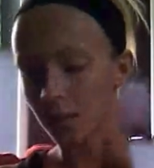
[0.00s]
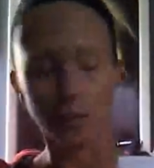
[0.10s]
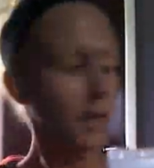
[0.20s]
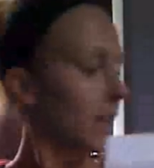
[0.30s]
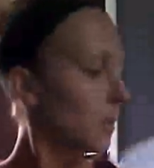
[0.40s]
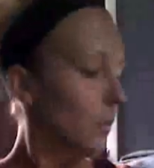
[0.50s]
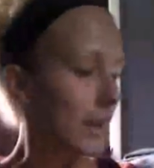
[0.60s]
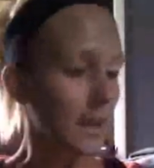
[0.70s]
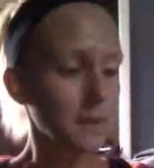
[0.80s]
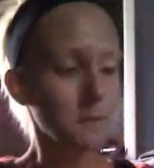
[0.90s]
So
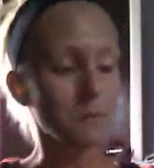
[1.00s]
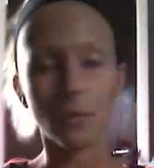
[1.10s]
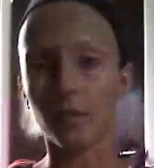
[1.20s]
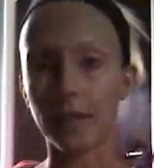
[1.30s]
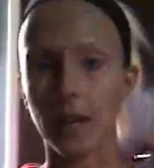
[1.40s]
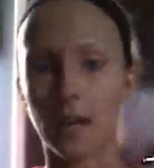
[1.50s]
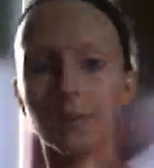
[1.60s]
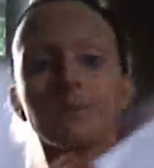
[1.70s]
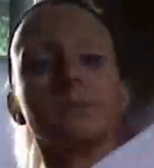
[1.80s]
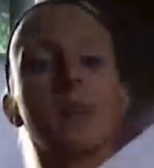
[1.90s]
anyway, moving
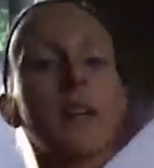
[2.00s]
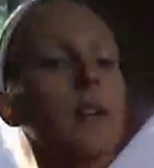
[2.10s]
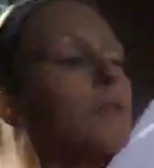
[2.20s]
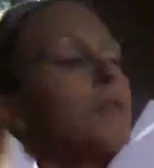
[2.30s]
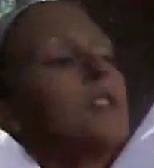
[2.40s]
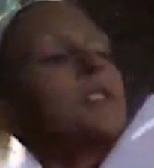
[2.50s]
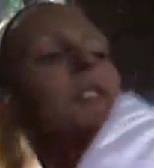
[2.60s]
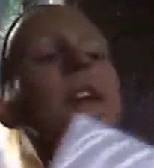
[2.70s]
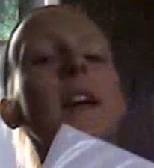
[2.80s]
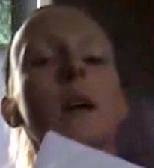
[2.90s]
on, my
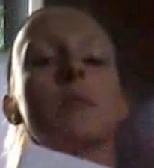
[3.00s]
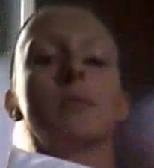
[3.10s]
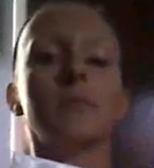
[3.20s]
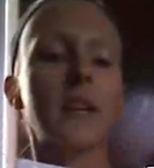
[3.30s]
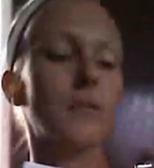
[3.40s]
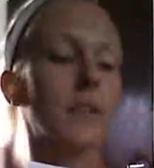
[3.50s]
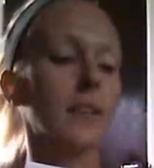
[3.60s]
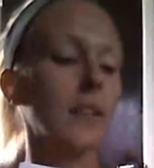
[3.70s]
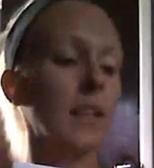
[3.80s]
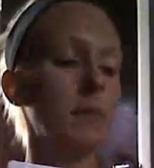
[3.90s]
first tab, I
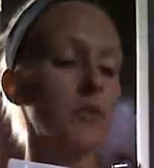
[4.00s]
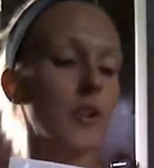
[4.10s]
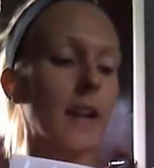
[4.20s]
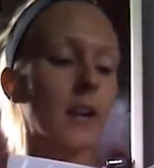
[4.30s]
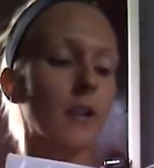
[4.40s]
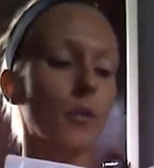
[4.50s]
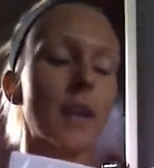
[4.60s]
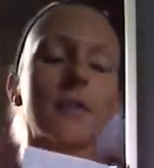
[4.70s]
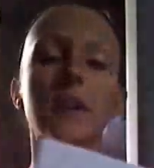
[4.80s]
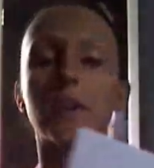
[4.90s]
keep track of
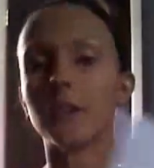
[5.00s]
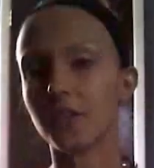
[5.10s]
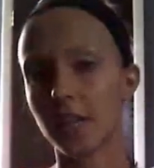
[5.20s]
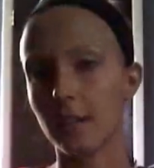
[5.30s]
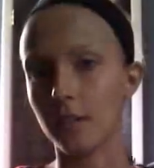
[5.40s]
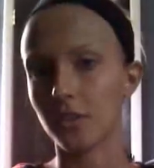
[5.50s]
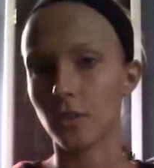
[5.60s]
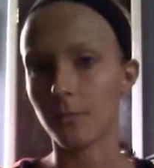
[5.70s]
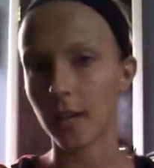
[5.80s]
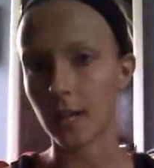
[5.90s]
whatever current challenge
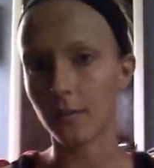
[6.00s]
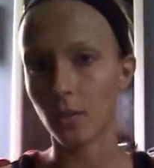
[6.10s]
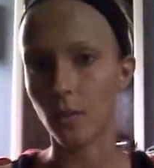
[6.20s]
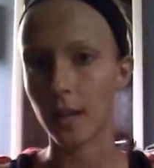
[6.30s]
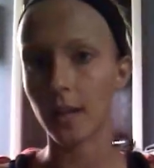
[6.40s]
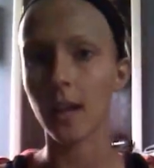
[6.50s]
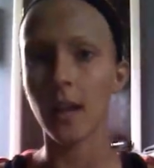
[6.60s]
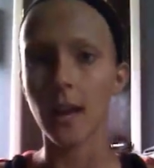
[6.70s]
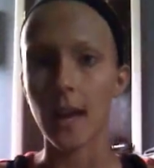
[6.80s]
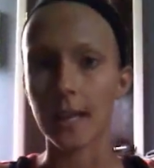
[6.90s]
group I have going.
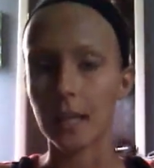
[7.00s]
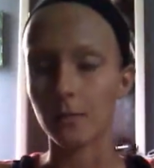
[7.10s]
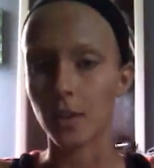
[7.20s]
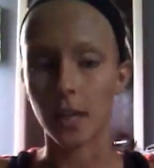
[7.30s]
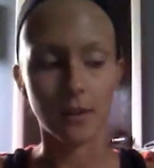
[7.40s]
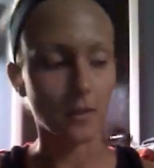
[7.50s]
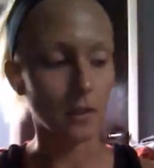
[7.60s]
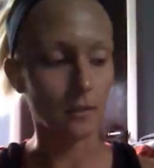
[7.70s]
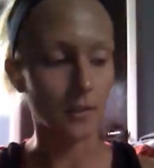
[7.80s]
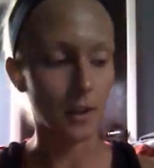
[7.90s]
I keep track of
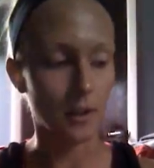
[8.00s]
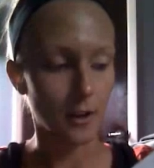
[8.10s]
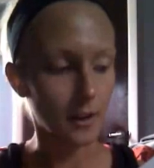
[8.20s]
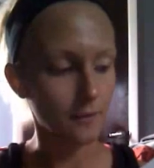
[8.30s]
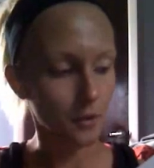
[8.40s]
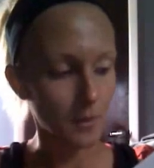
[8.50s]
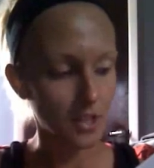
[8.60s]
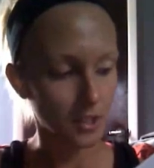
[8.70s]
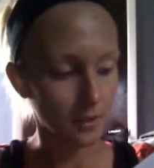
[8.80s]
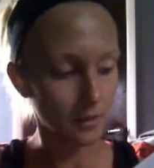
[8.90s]
all of their
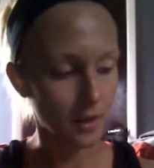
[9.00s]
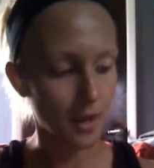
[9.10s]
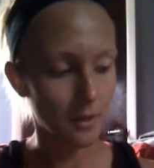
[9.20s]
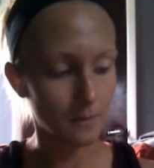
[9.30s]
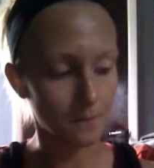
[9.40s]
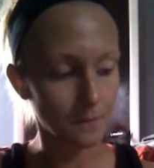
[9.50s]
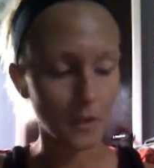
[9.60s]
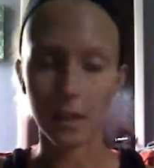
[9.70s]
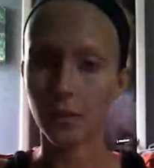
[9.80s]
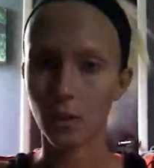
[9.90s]
information
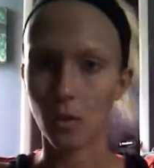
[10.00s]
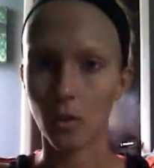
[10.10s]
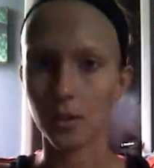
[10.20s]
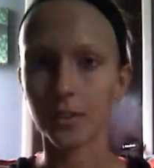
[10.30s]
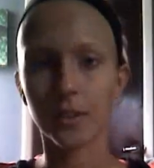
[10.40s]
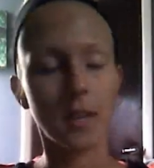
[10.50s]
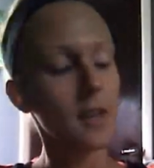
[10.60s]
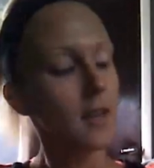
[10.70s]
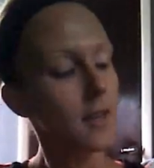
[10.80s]
and their goals.